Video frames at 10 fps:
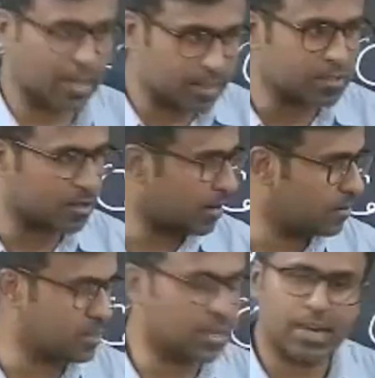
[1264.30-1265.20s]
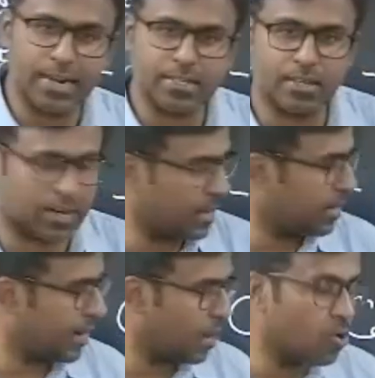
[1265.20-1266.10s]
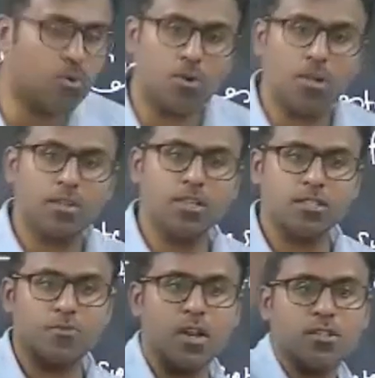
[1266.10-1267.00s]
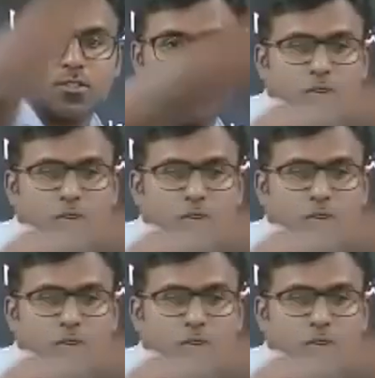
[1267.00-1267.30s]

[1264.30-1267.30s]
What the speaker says: It's a connection. Now this philosophy